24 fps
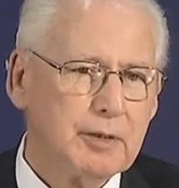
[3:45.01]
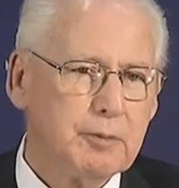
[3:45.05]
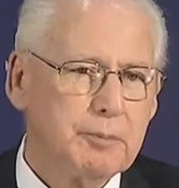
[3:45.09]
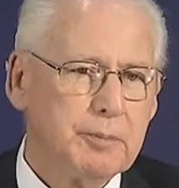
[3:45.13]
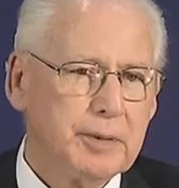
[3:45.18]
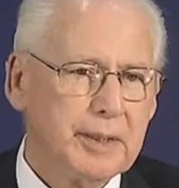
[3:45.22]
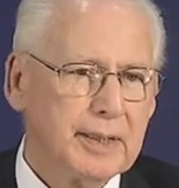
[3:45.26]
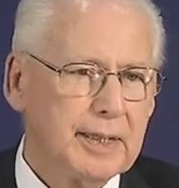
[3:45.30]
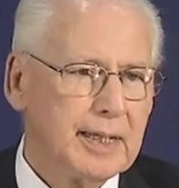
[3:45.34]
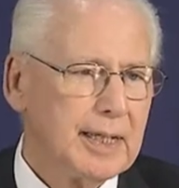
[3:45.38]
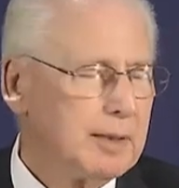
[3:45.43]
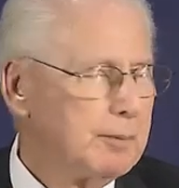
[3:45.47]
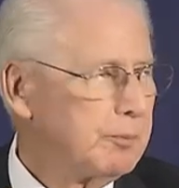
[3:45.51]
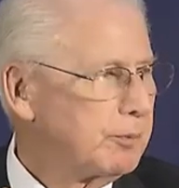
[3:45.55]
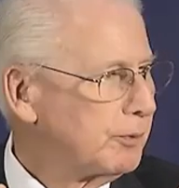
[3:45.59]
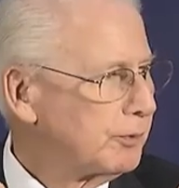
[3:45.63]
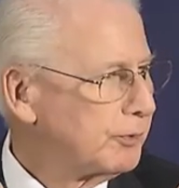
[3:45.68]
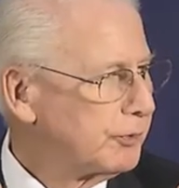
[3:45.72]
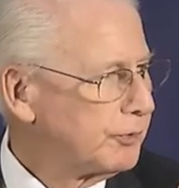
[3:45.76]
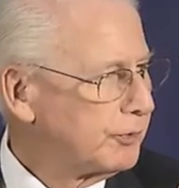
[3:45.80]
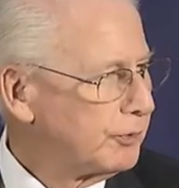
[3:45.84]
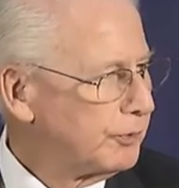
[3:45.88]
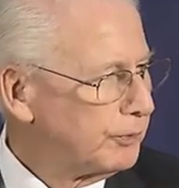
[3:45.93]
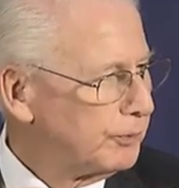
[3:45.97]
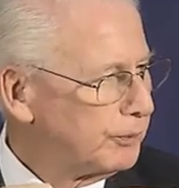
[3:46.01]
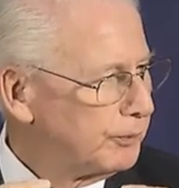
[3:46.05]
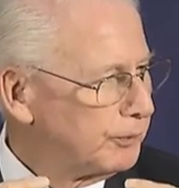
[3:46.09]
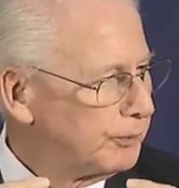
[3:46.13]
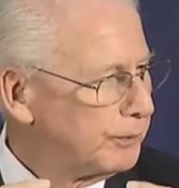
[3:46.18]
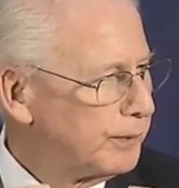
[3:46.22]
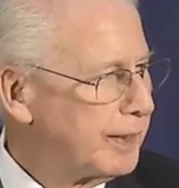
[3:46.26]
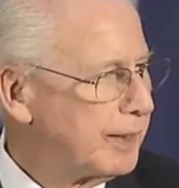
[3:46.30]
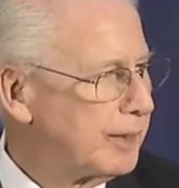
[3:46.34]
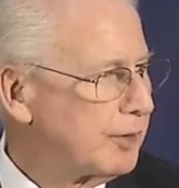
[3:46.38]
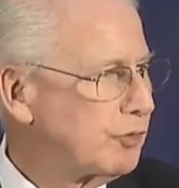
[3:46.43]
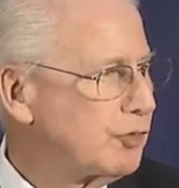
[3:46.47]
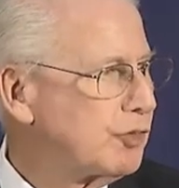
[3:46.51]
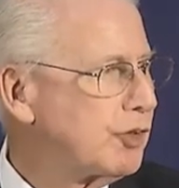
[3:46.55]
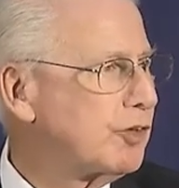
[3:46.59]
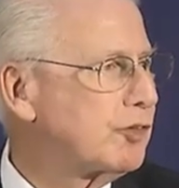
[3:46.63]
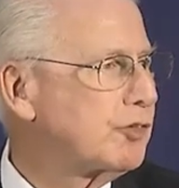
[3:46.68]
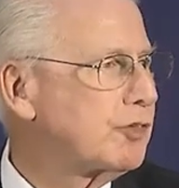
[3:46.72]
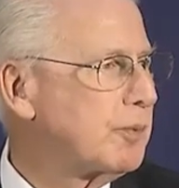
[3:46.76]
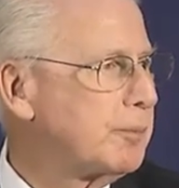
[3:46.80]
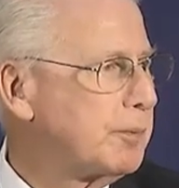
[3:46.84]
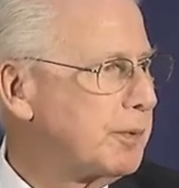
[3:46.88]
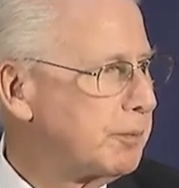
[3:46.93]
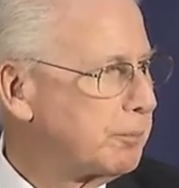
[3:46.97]
being able to get a
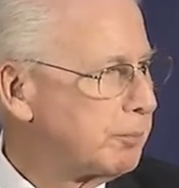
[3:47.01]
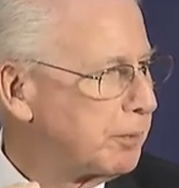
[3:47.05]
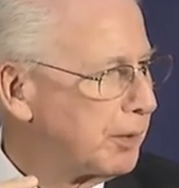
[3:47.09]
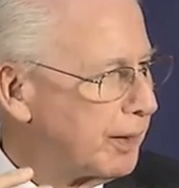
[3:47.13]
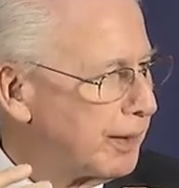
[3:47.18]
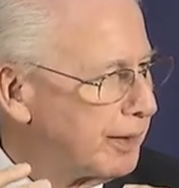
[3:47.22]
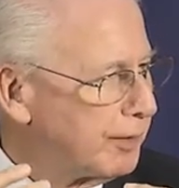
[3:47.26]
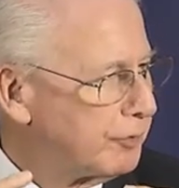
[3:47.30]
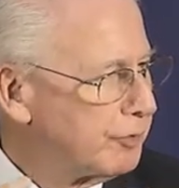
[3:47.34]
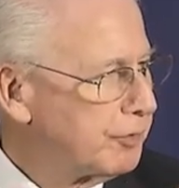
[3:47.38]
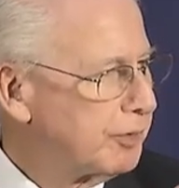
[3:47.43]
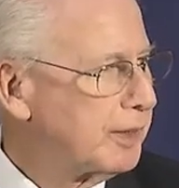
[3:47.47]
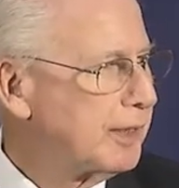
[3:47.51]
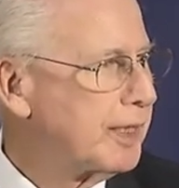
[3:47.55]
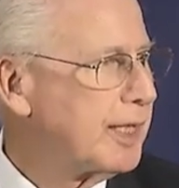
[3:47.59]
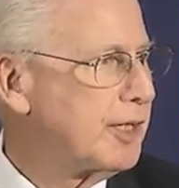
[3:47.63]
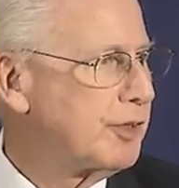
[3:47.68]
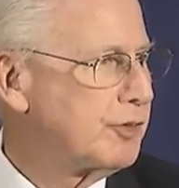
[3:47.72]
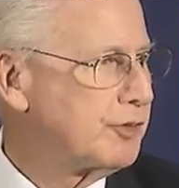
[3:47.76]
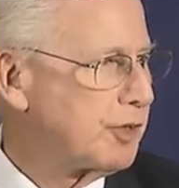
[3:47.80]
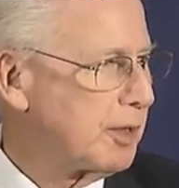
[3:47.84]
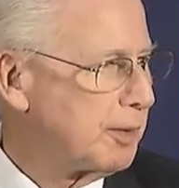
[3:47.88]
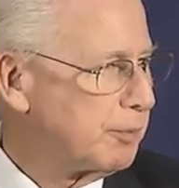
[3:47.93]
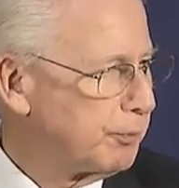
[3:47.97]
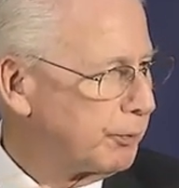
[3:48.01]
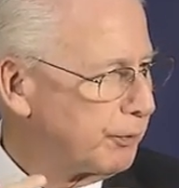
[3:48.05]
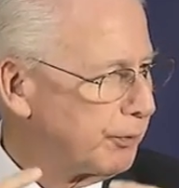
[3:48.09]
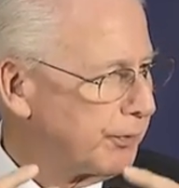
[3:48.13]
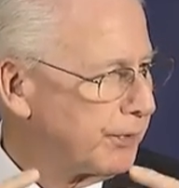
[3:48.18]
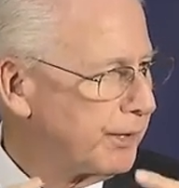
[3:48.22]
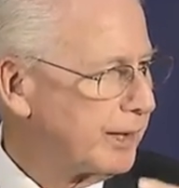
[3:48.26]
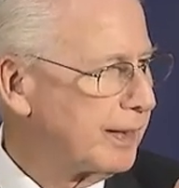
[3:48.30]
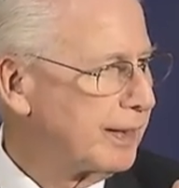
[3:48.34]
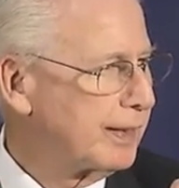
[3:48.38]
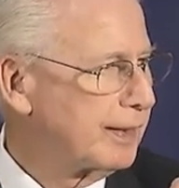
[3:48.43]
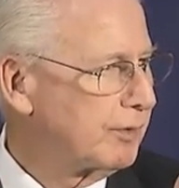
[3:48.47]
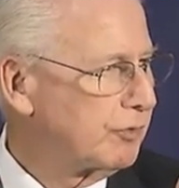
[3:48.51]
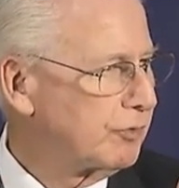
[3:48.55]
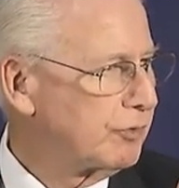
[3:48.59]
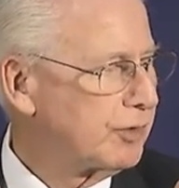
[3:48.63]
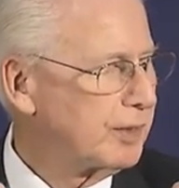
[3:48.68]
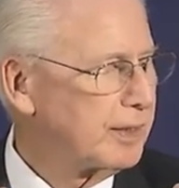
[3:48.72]
system in place and catch up with things,